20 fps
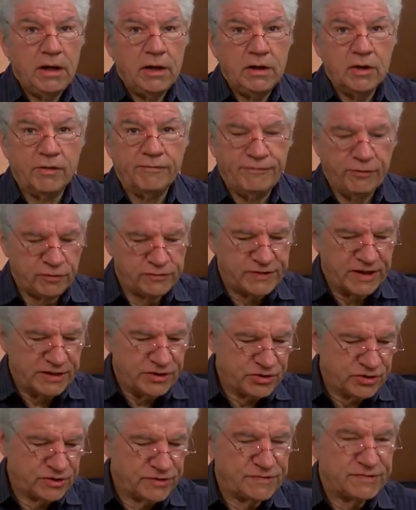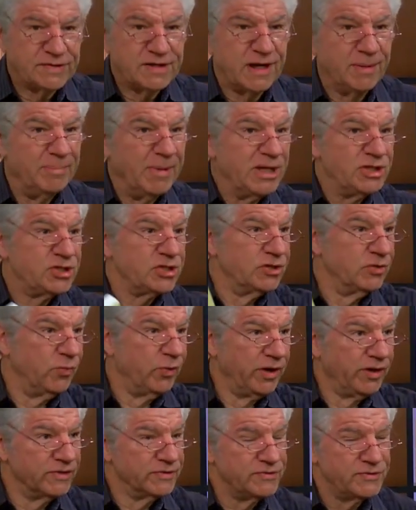You know, folks, I just uh, mentioned to
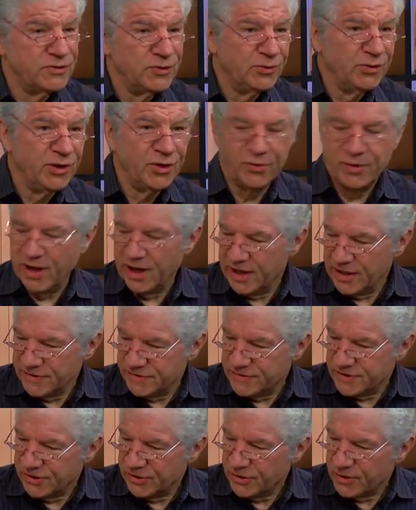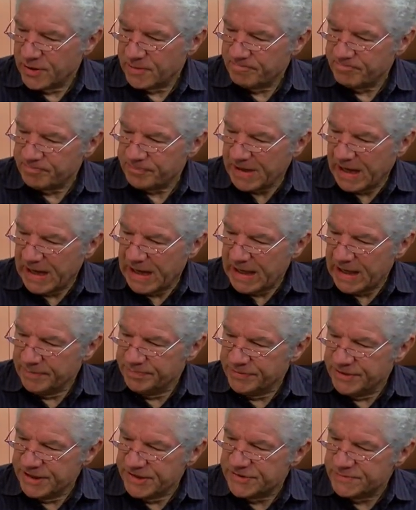one of the studio guys here, uh,
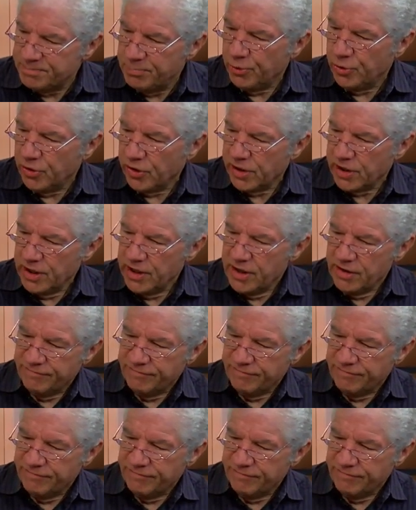this book,